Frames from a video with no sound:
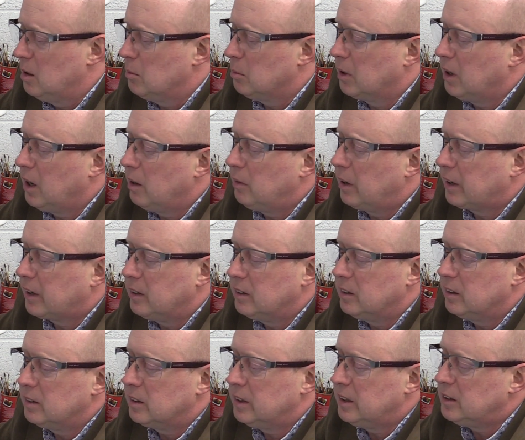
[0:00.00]
but I reckon
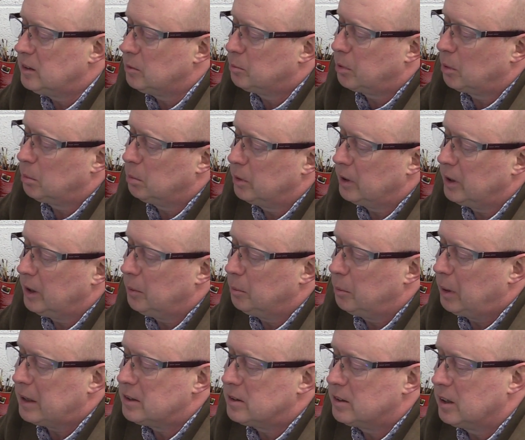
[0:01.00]
that these are probably
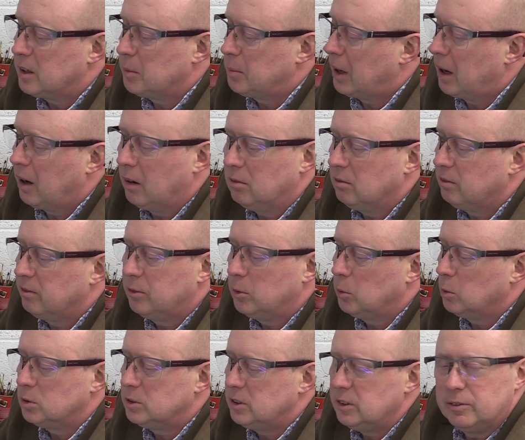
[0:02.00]
best at about
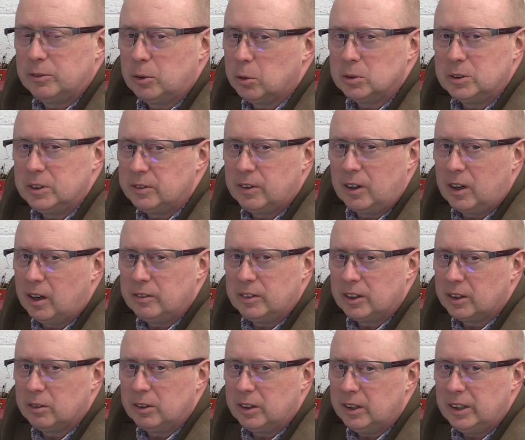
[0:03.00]
40, 45
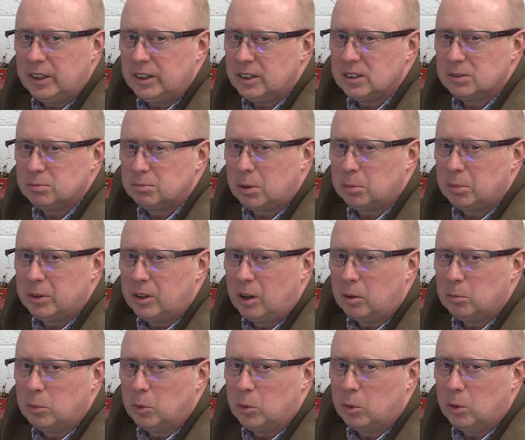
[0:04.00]
degrees, probably
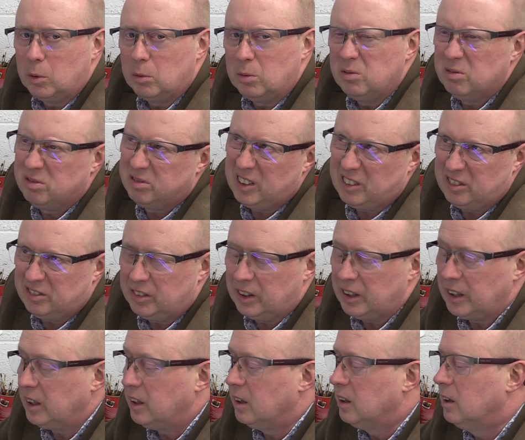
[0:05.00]
not more than 50.
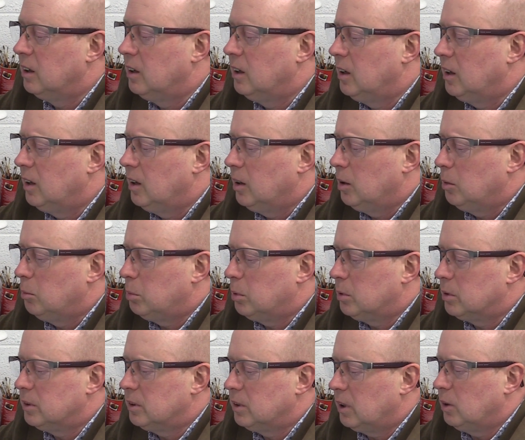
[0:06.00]

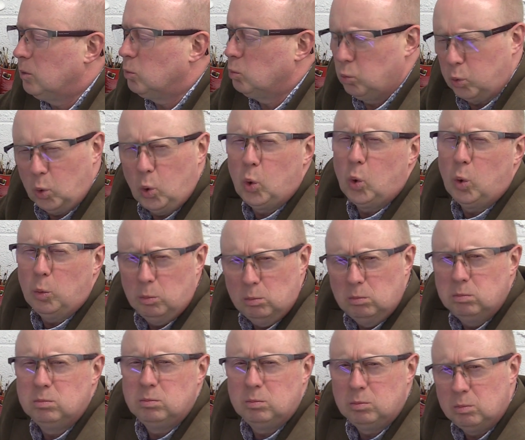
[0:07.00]
But
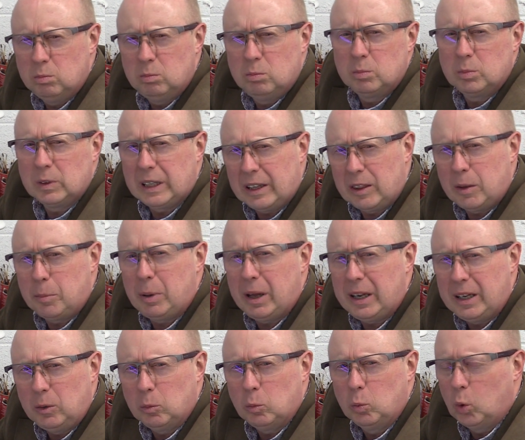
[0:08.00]
warm, get the
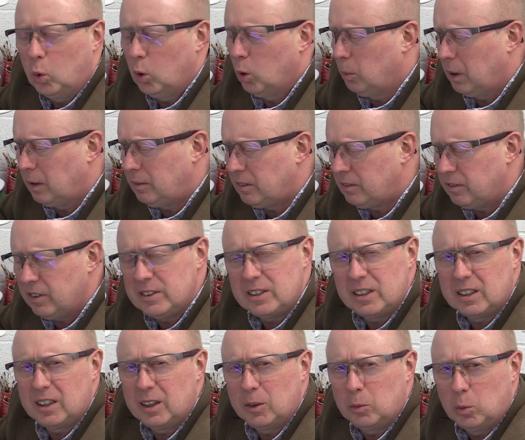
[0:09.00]
paint warm, have it
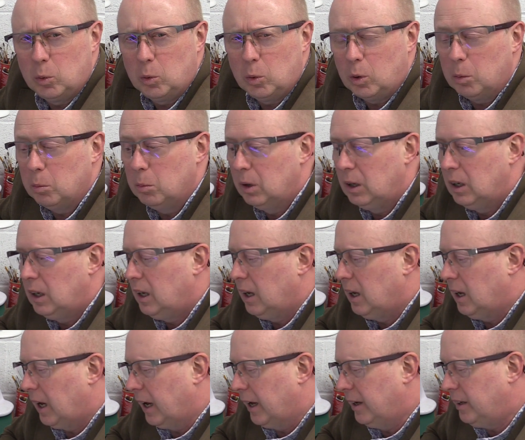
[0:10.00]
physically warm.
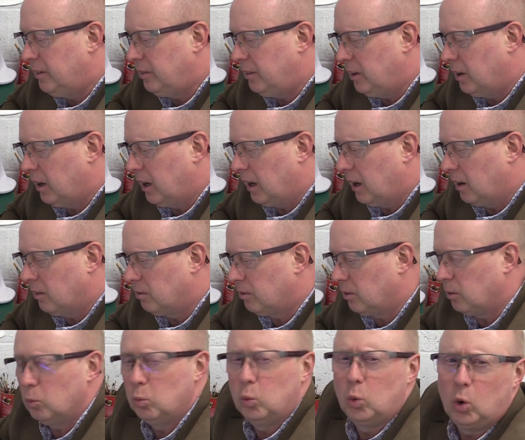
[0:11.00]
And if you
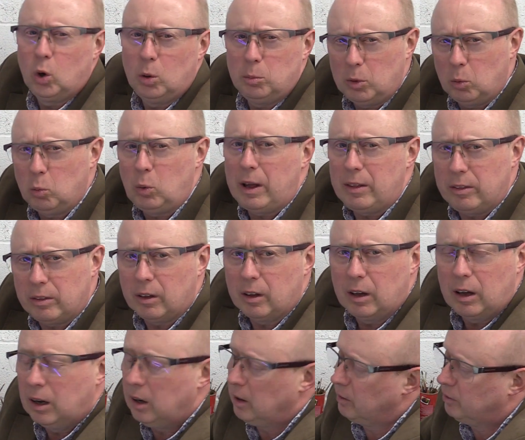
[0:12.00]
have warmer
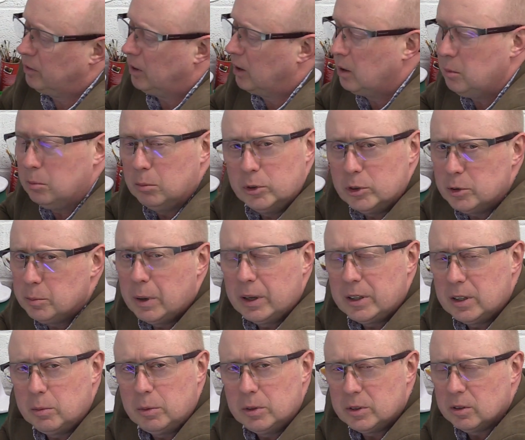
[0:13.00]
weather, I find much
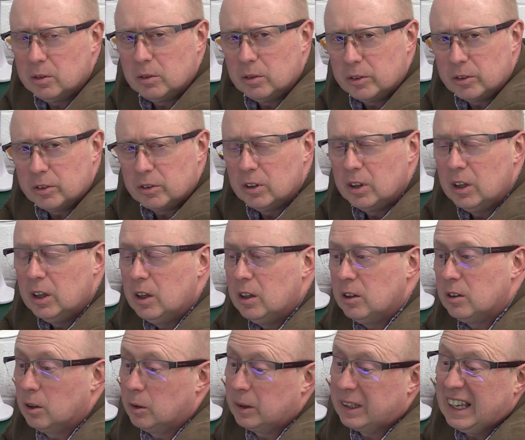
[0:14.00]
better results.
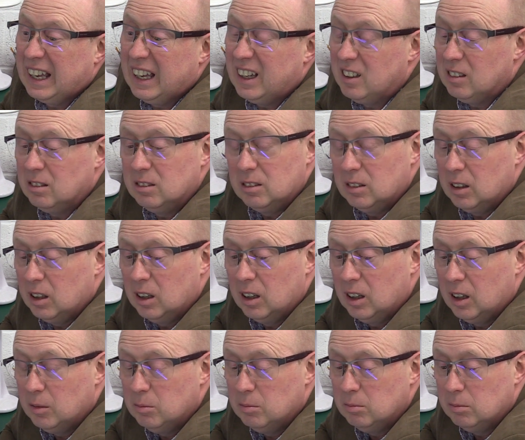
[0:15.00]
So again,
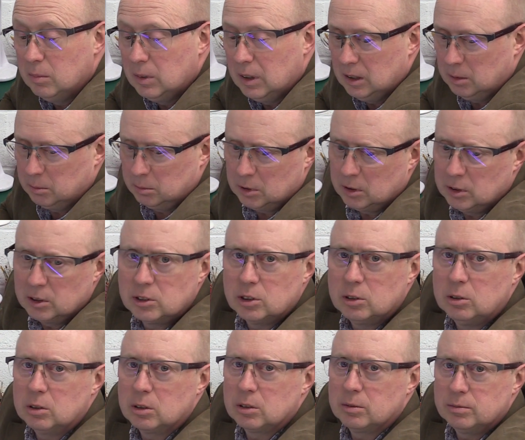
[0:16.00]
I'm going to
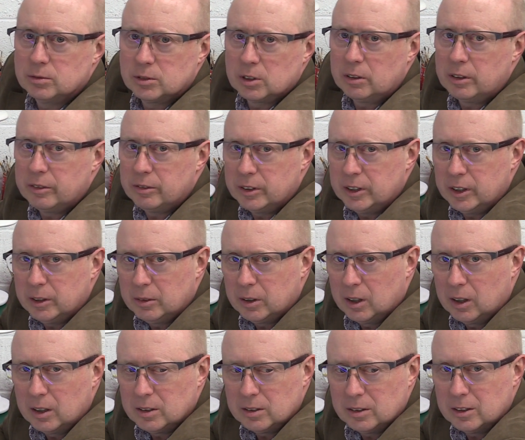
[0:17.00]
talk, sorry for you
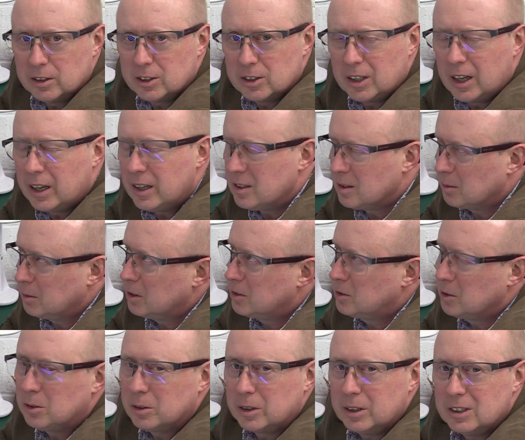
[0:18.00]
guys in the States, I'm going
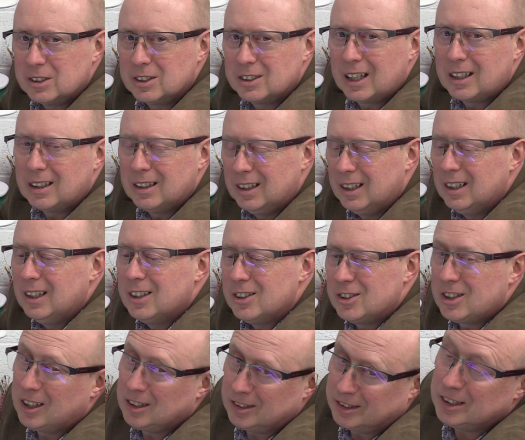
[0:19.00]
to talk in
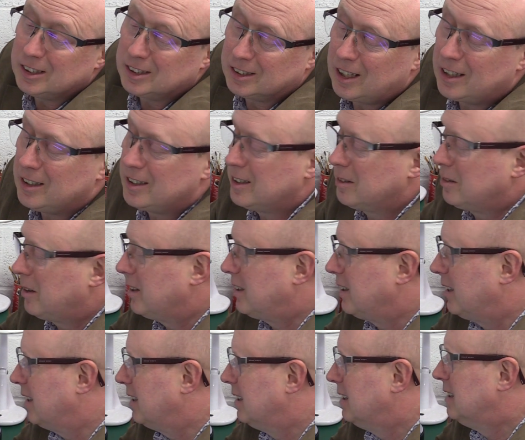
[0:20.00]
Celsius, centigrade
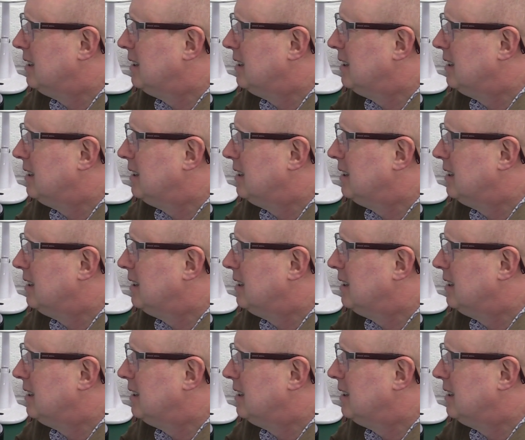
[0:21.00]
here.